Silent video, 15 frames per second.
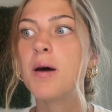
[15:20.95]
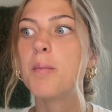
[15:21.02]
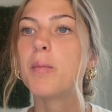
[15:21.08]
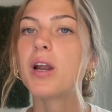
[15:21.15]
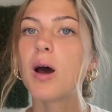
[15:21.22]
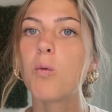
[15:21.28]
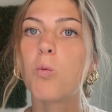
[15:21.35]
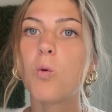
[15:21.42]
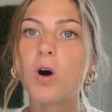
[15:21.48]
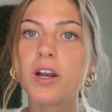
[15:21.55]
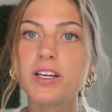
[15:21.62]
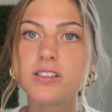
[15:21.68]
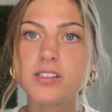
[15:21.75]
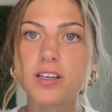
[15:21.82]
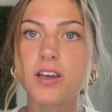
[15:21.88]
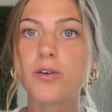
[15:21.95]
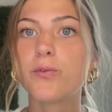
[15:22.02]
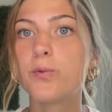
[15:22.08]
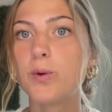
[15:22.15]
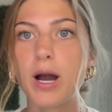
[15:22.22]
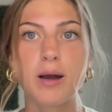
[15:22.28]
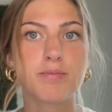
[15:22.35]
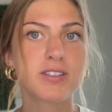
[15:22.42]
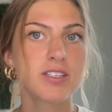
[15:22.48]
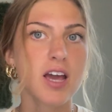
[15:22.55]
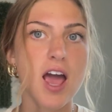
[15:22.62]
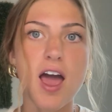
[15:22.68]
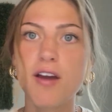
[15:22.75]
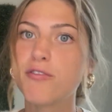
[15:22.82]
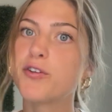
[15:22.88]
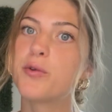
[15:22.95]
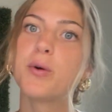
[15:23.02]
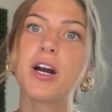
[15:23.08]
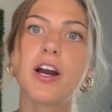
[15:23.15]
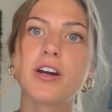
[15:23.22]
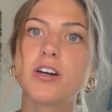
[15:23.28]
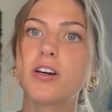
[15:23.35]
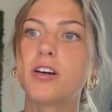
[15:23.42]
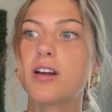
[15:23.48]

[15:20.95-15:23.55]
But I wanted to get reps everywhere I could.